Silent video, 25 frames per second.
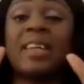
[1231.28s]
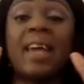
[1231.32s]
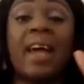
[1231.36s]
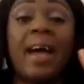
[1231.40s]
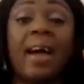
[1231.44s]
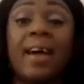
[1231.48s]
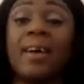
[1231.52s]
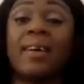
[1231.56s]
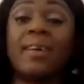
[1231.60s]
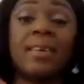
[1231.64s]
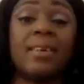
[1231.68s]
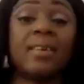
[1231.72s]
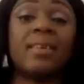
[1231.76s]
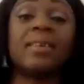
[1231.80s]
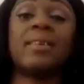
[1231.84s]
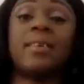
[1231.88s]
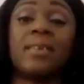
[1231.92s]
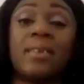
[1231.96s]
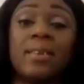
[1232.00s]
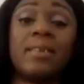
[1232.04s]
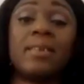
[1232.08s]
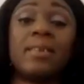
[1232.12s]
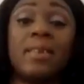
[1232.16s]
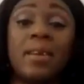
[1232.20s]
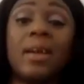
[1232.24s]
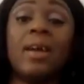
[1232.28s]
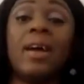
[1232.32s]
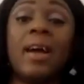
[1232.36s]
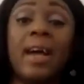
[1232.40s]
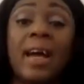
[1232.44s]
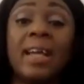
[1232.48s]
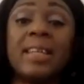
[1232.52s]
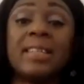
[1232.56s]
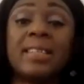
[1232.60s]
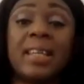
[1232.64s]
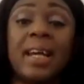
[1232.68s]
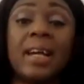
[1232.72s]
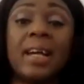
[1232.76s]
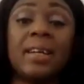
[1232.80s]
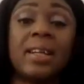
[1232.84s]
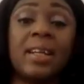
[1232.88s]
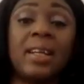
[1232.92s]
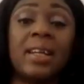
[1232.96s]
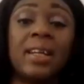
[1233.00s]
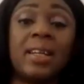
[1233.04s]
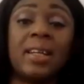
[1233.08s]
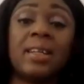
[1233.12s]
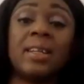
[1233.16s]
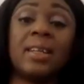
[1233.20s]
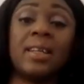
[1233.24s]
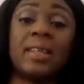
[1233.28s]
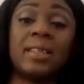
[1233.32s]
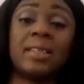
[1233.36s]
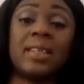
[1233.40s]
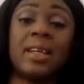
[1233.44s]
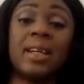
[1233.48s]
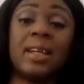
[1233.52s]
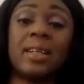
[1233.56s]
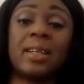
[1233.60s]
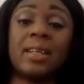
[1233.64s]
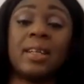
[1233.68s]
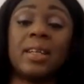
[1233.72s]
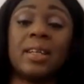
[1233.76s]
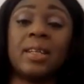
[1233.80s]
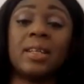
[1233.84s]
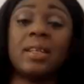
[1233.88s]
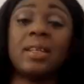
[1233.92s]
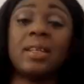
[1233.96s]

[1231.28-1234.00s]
an amazing product, you know what I'm saying? And we